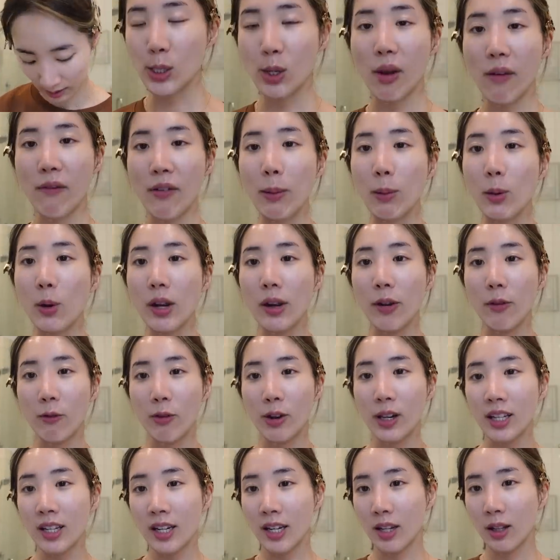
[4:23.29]
So if I'm going
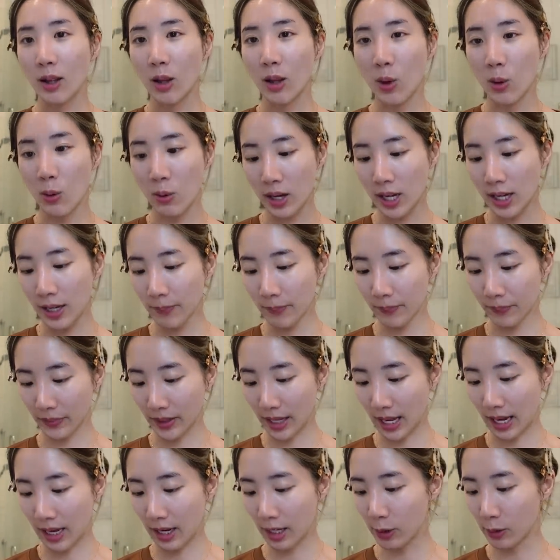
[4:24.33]
really glowy,
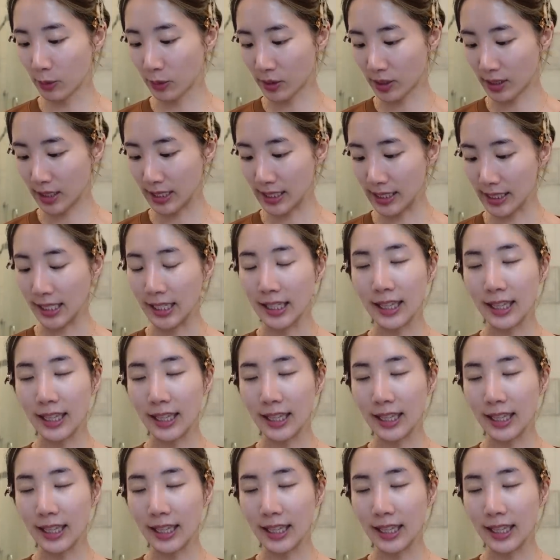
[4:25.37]
I use this